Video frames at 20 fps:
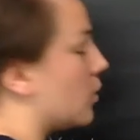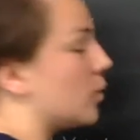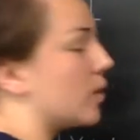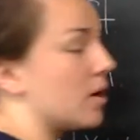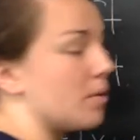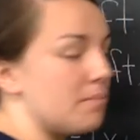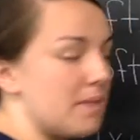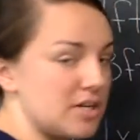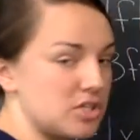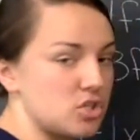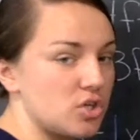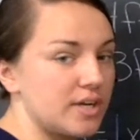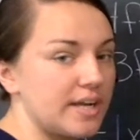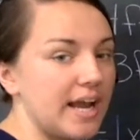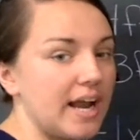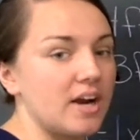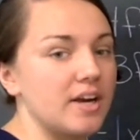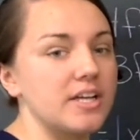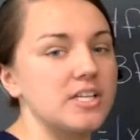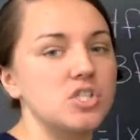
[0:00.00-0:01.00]
We are measuring
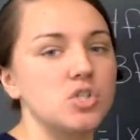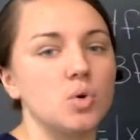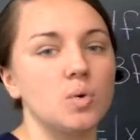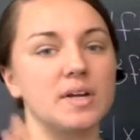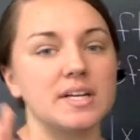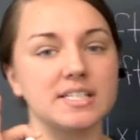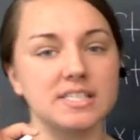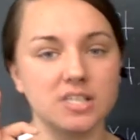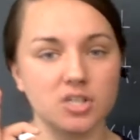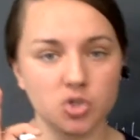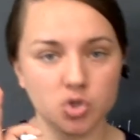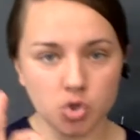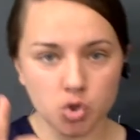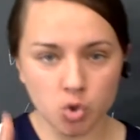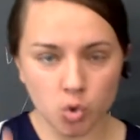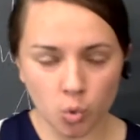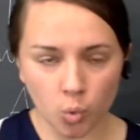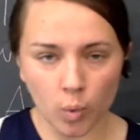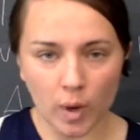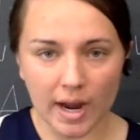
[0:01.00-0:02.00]
area, so it is
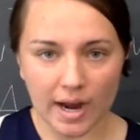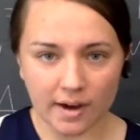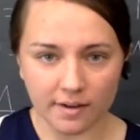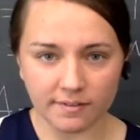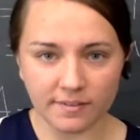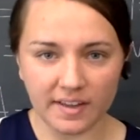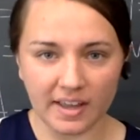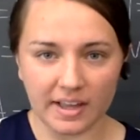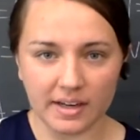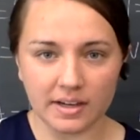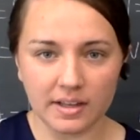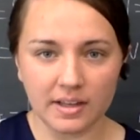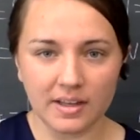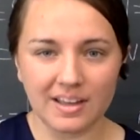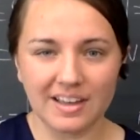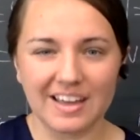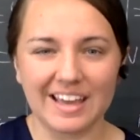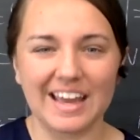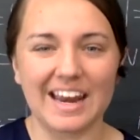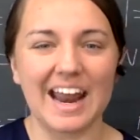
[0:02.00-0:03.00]
square feet.
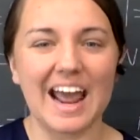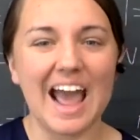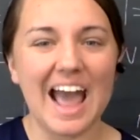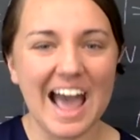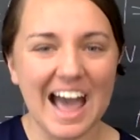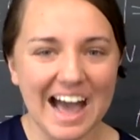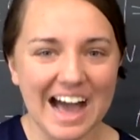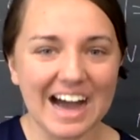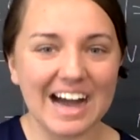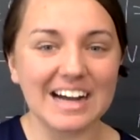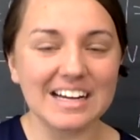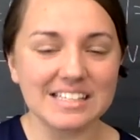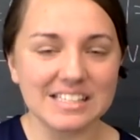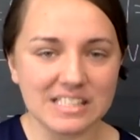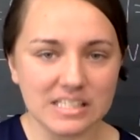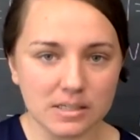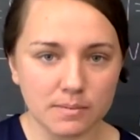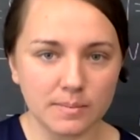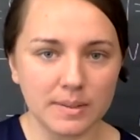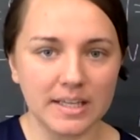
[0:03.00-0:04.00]
It has
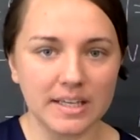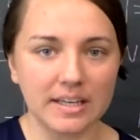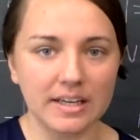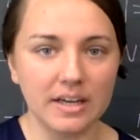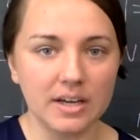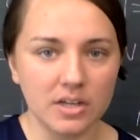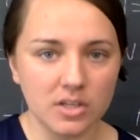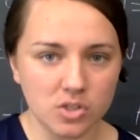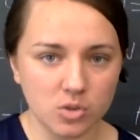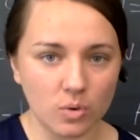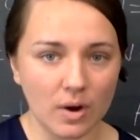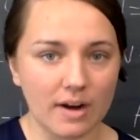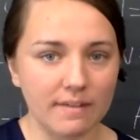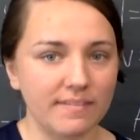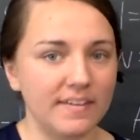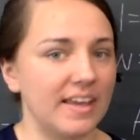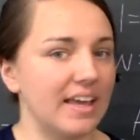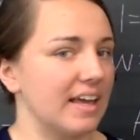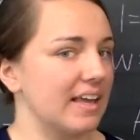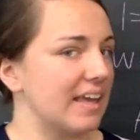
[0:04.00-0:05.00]
to be square
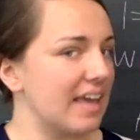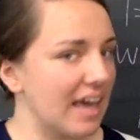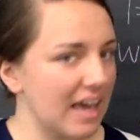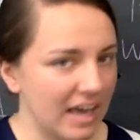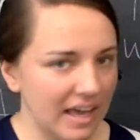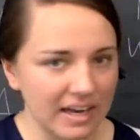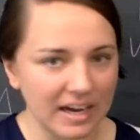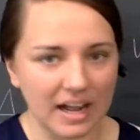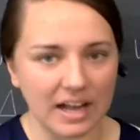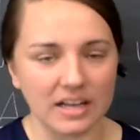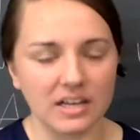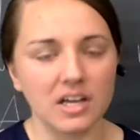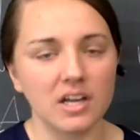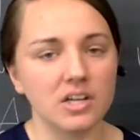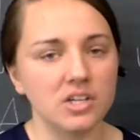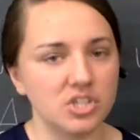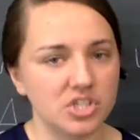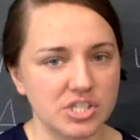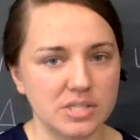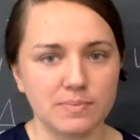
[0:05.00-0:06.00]
feet. It cannot
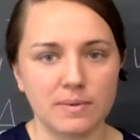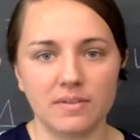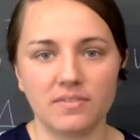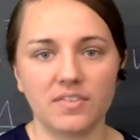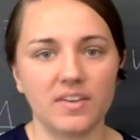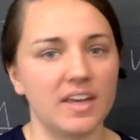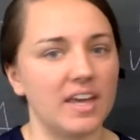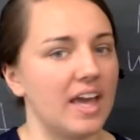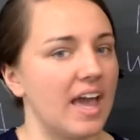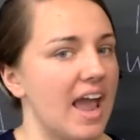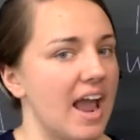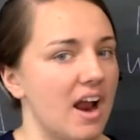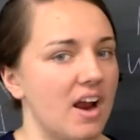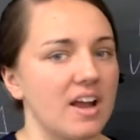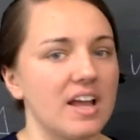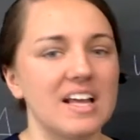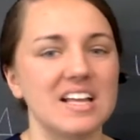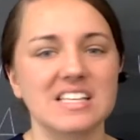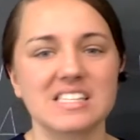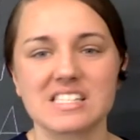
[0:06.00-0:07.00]
just be feet.
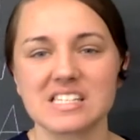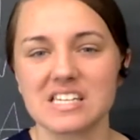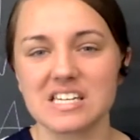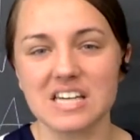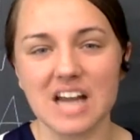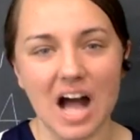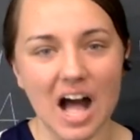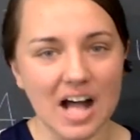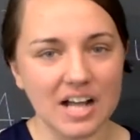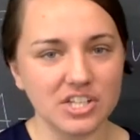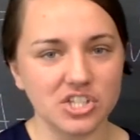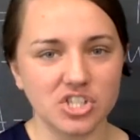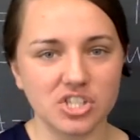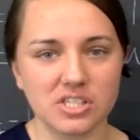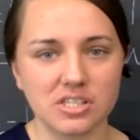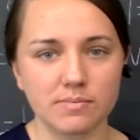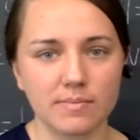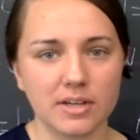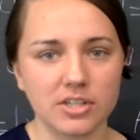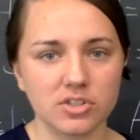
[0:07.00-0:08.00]
Area is not
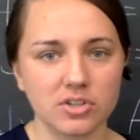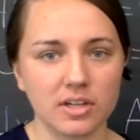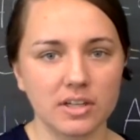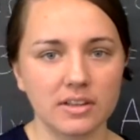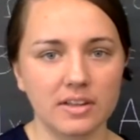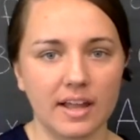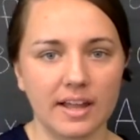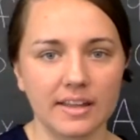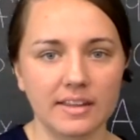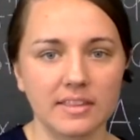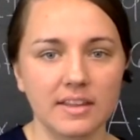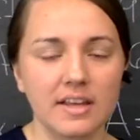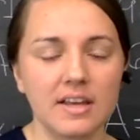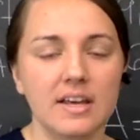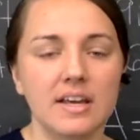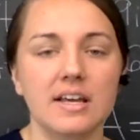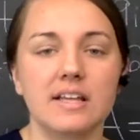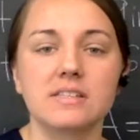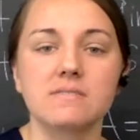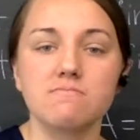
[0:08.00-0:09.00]
just measuring length,
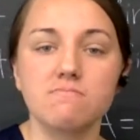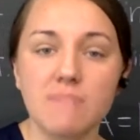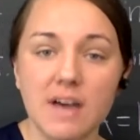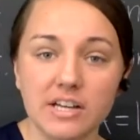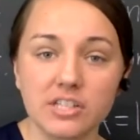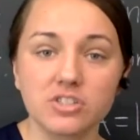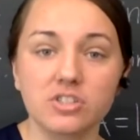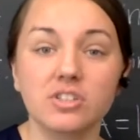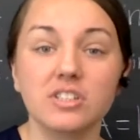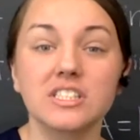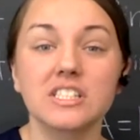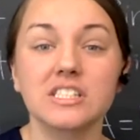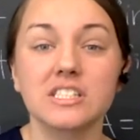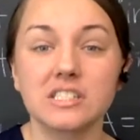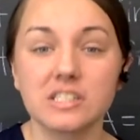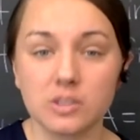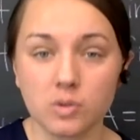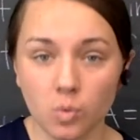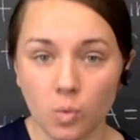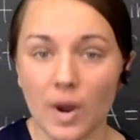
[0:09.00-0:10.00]
it's measuring the
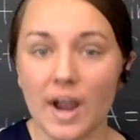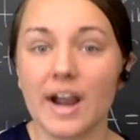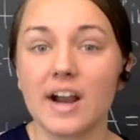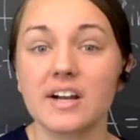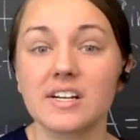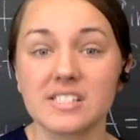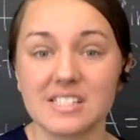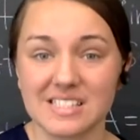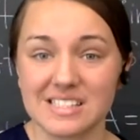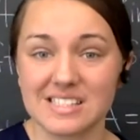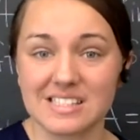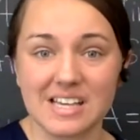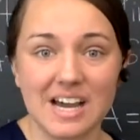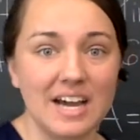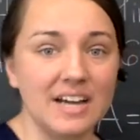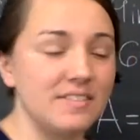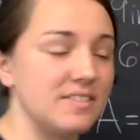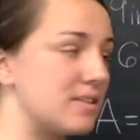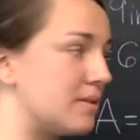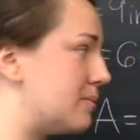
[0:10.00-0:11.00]
squares inside of